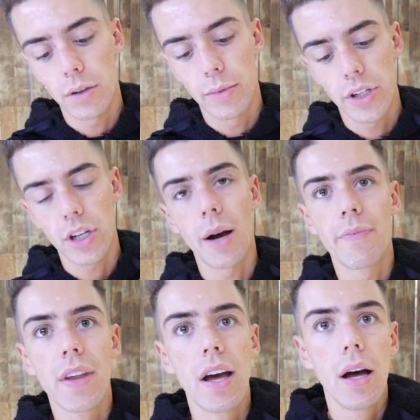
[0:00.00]
so much
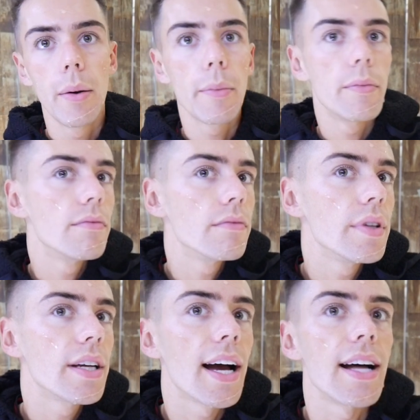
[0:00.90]
on.
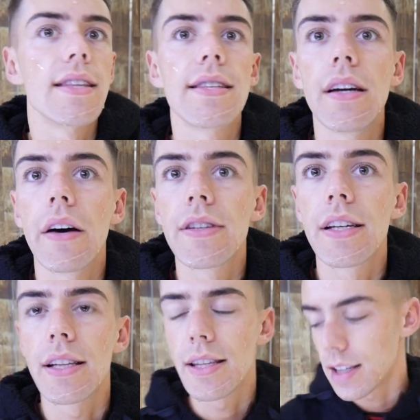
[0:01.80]
You can't see,
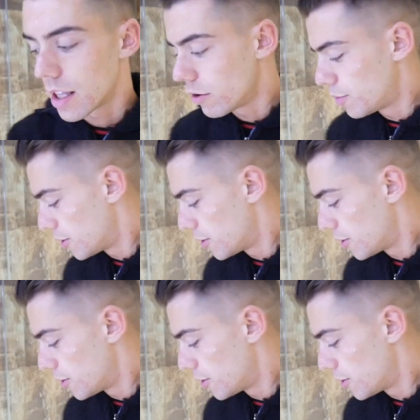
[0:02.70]
obviously you could see through,